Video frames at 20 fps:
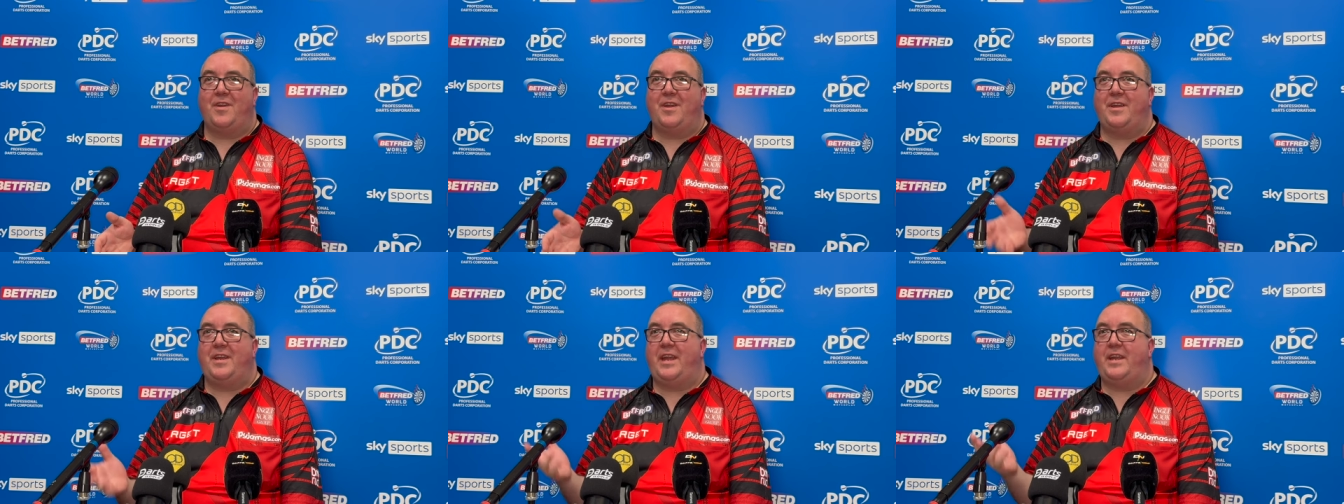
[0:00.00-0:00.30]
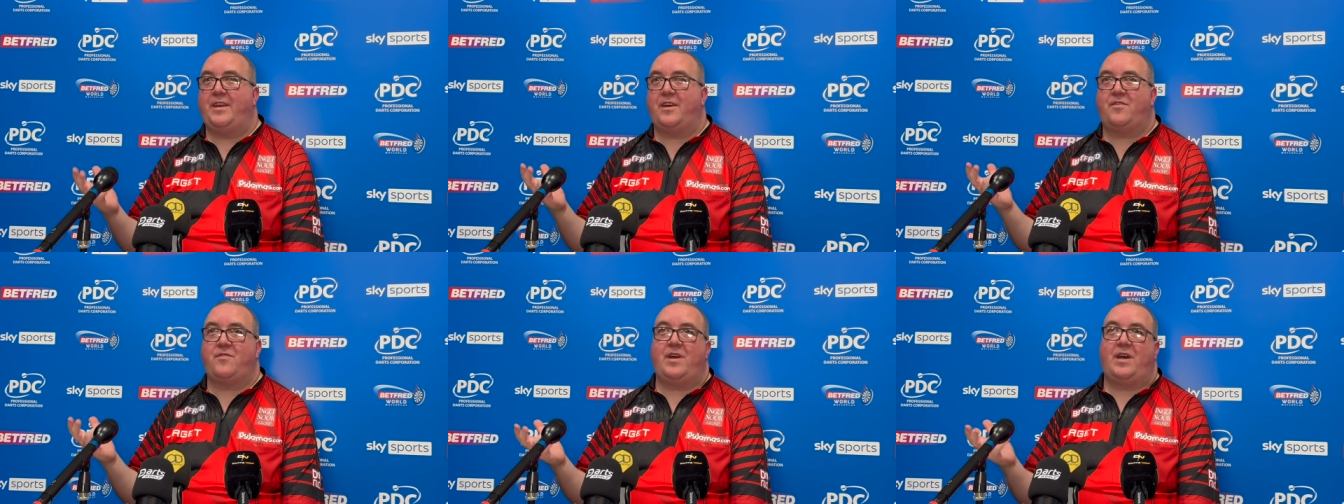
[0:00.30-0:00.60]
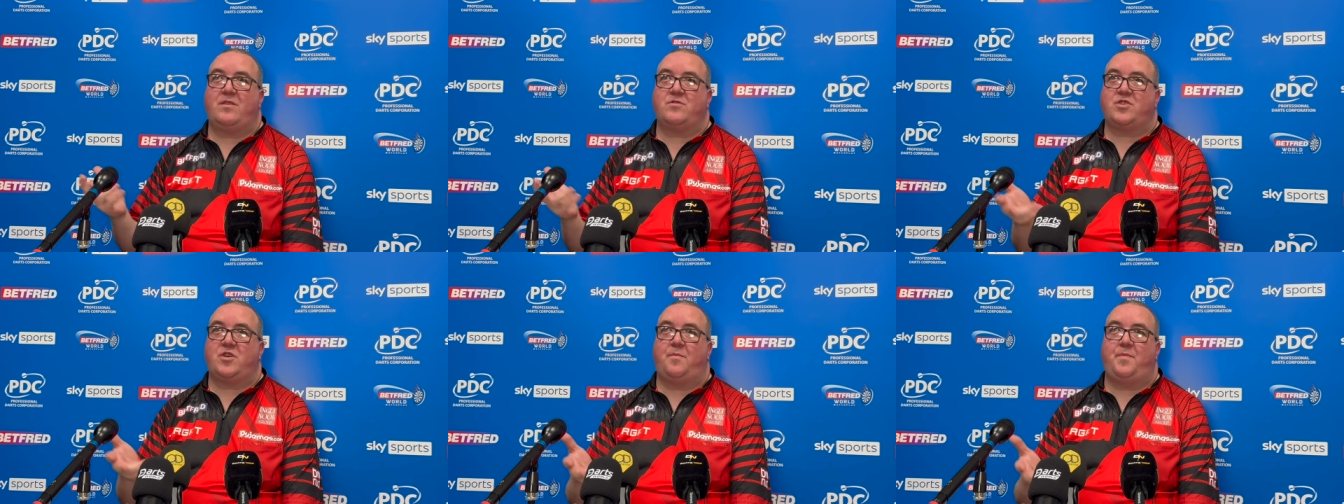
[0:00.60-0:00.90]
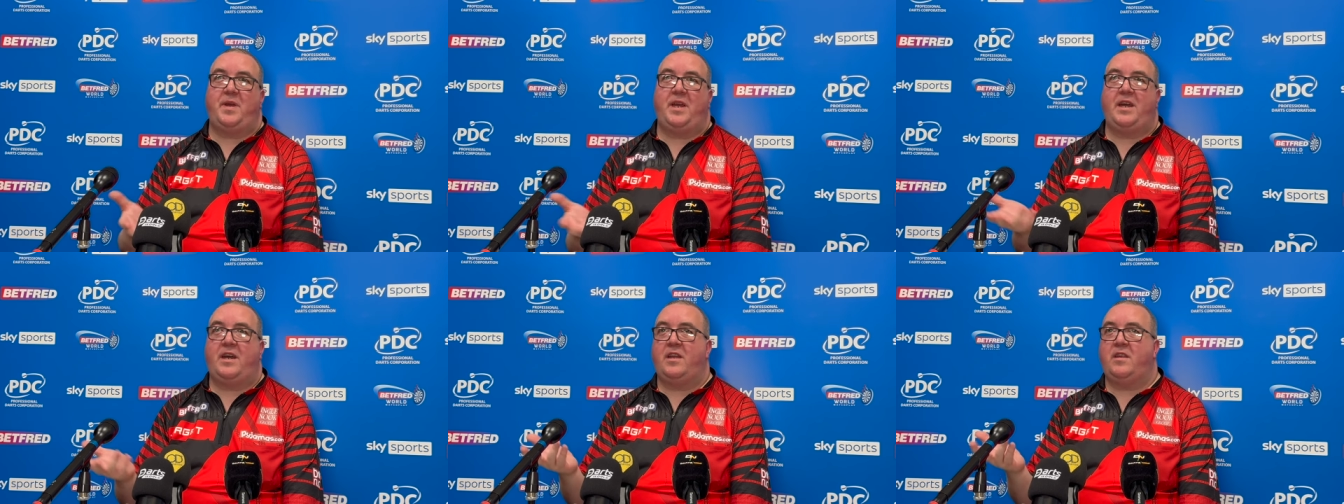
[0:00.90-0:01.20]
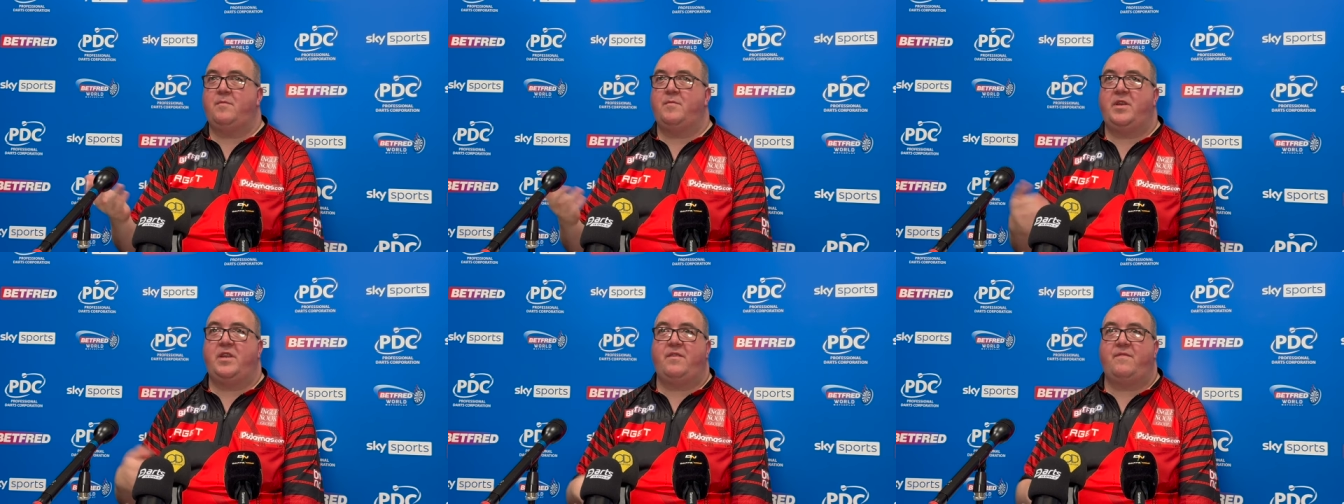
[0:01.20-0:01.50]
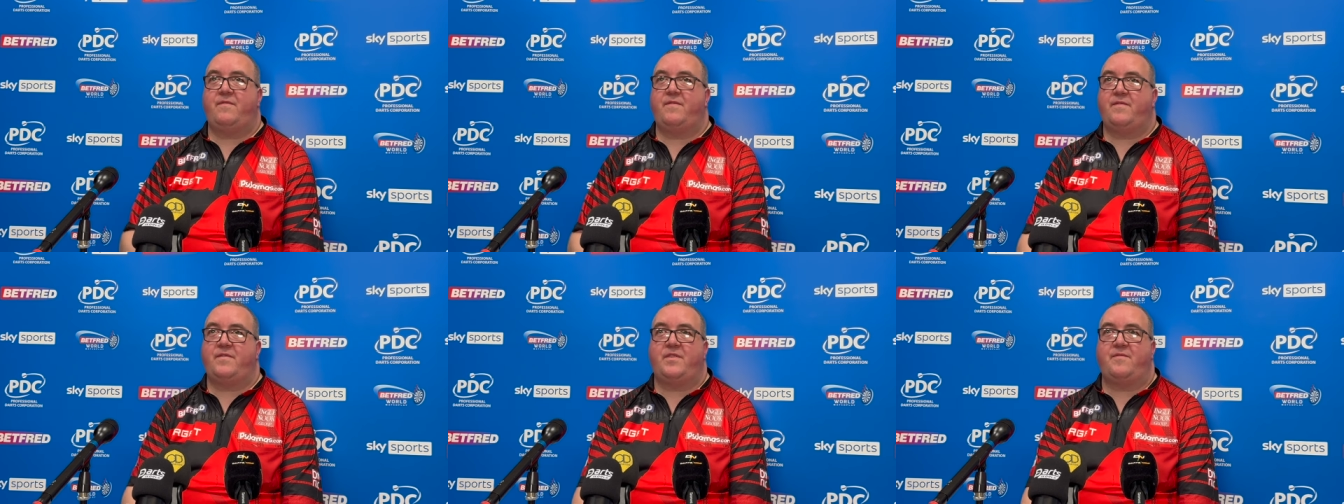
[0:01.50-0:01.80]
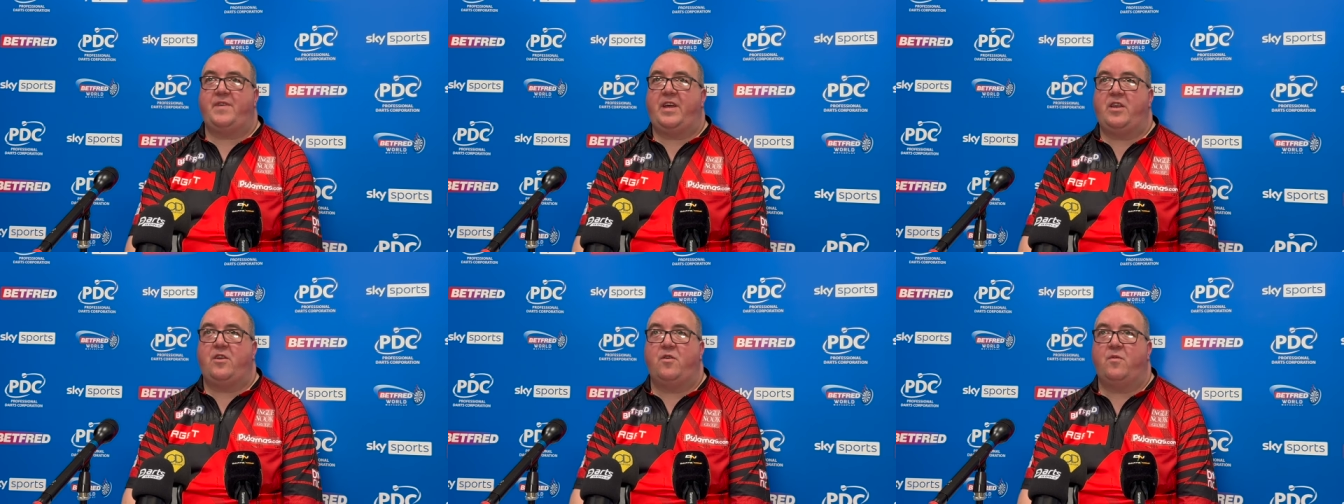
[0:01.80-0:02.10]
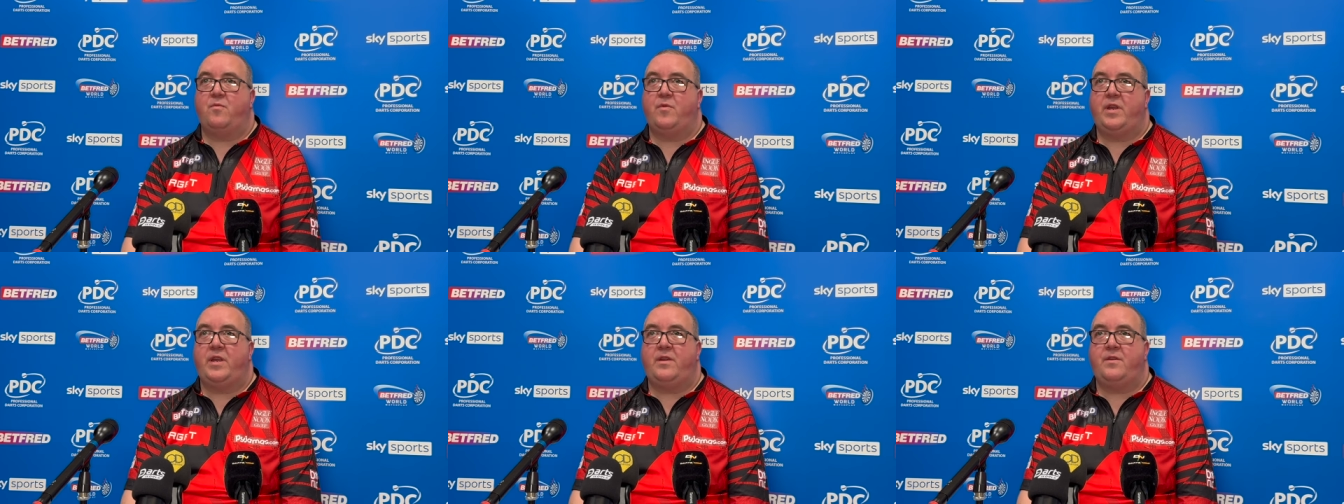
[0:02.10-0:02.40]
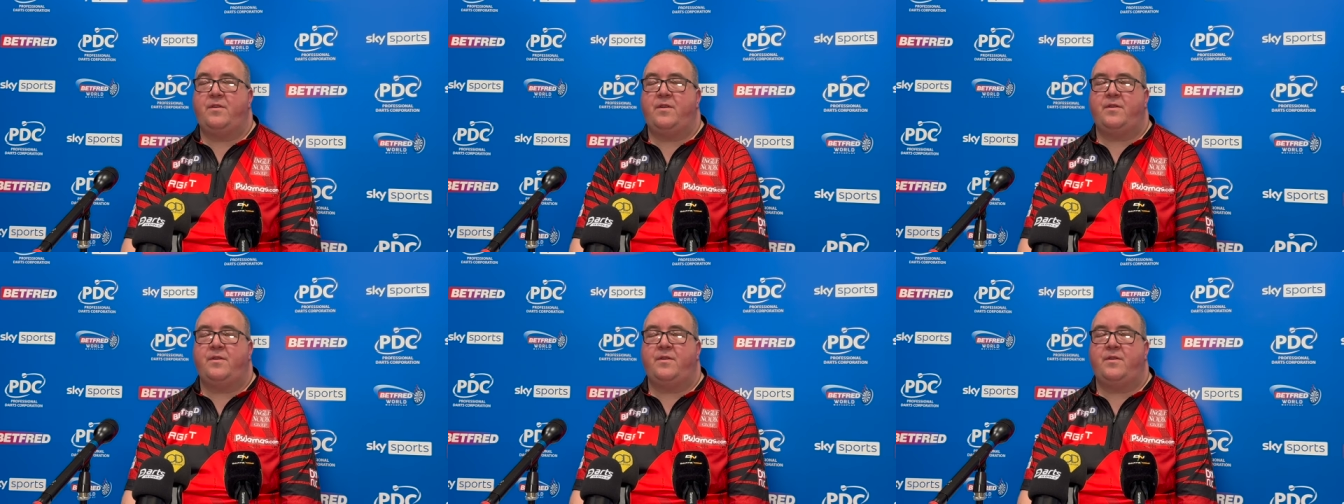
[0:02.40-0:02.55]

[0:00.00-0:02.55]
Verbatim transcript: and then the crowd's got behind them and they've ended up winning,